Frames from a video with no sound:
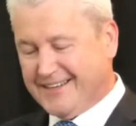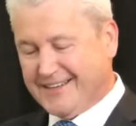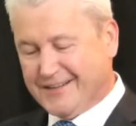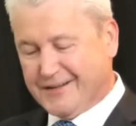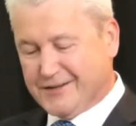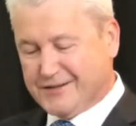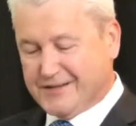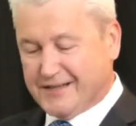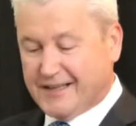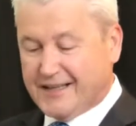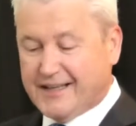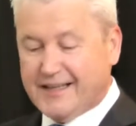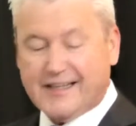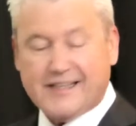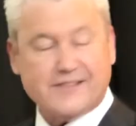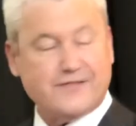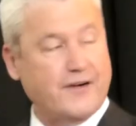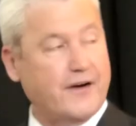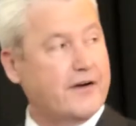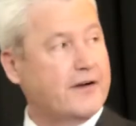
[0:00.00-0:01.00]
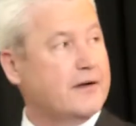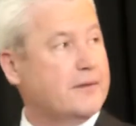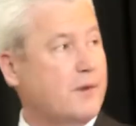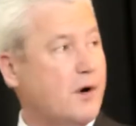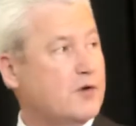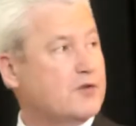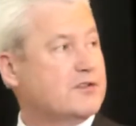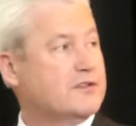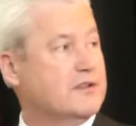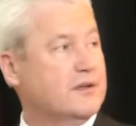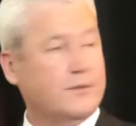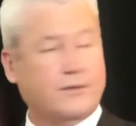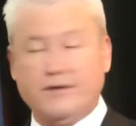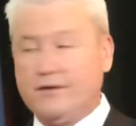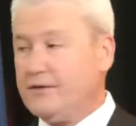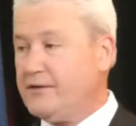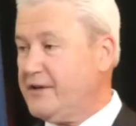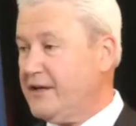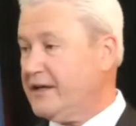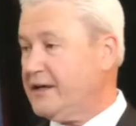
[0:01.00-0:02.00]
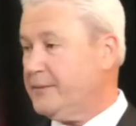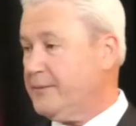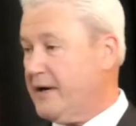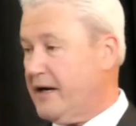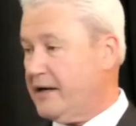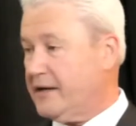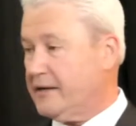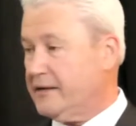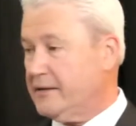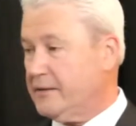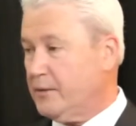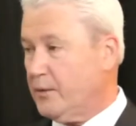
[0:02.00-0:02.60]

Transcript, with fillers: Because it is very emotional when you think about it,